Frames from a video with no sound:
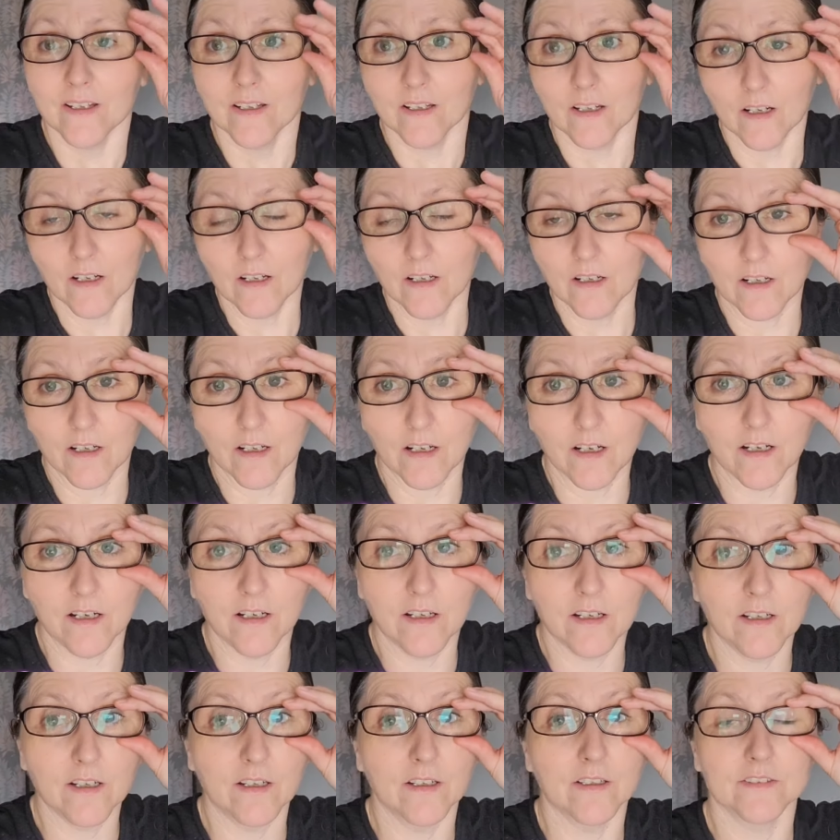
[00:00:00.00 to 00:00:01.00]
I
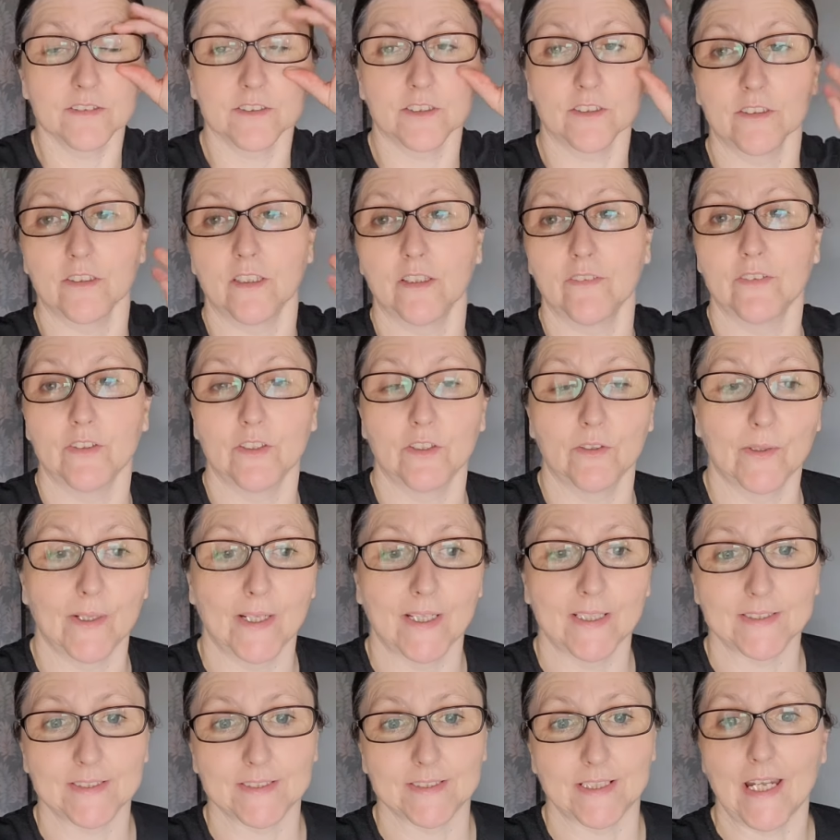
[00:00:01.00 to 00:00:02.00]
don't even know where
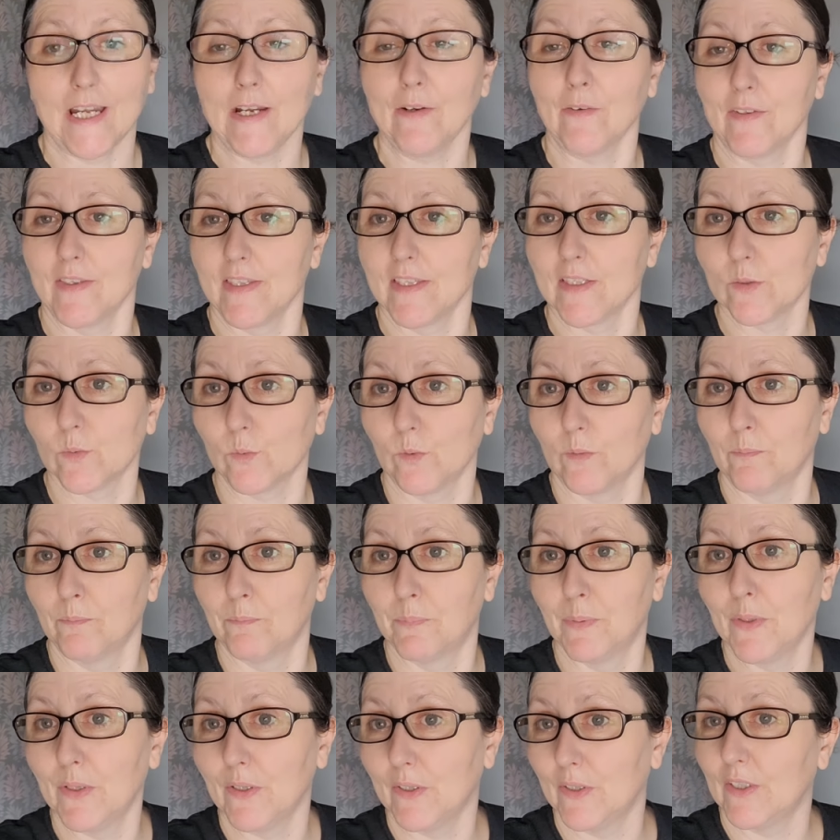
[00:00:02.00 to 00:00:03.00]
to start with this one,
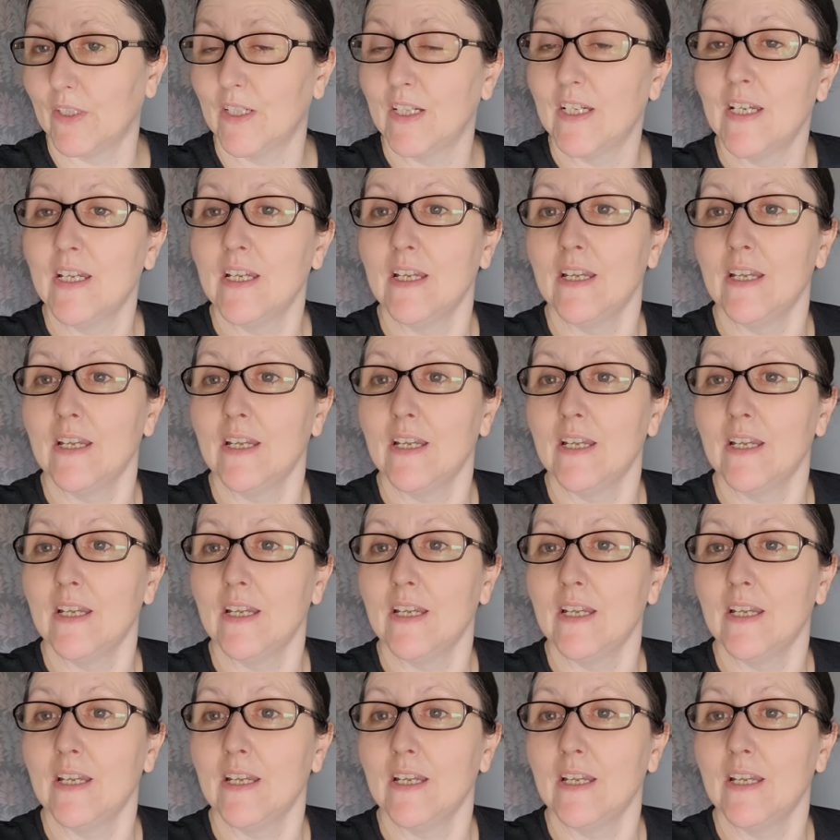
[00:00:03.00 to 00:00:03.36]
but...